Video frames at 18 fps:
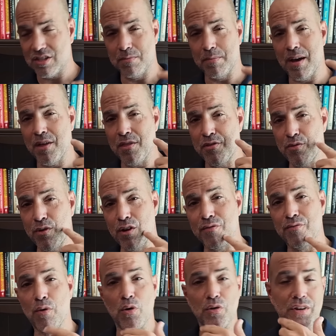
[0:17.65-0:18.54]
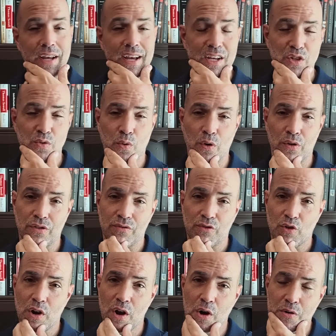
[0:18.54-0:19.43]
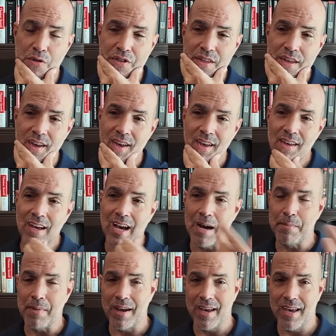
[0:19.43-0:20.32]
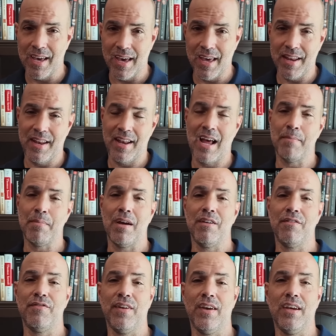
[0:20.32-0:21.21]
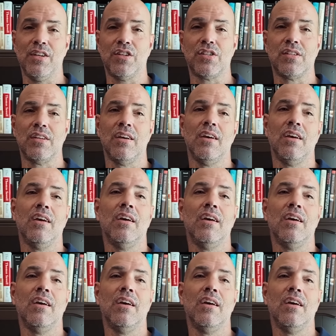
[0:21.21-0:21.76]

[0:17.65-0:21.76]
is about three or four days worth of growth on my head and on my face.